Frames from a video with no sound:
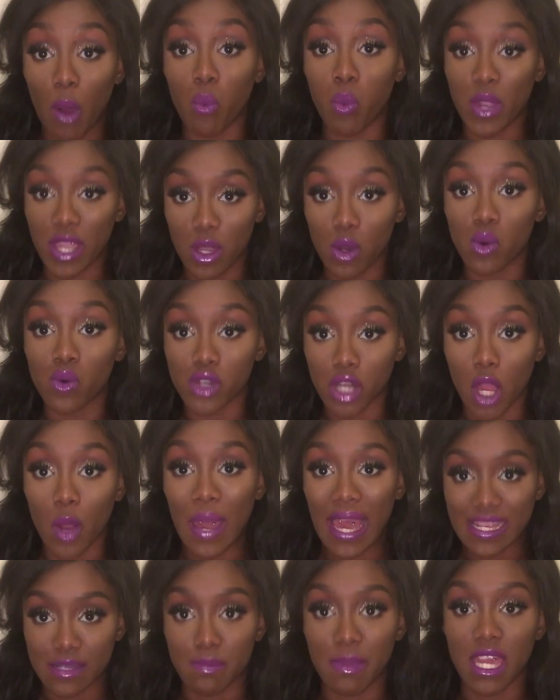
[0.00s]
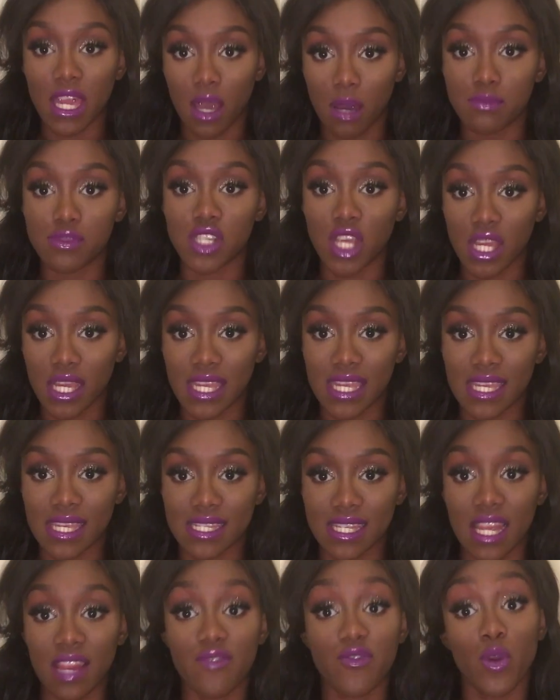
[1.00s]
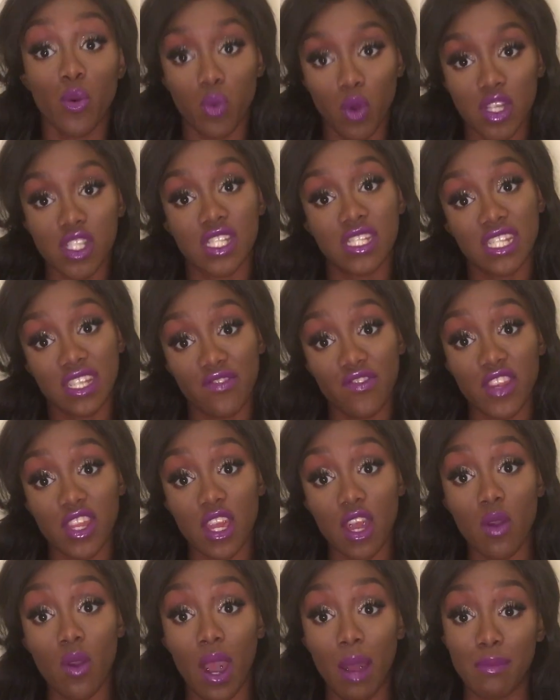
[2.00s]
we all know as makeup junkies, and if you're watching this video,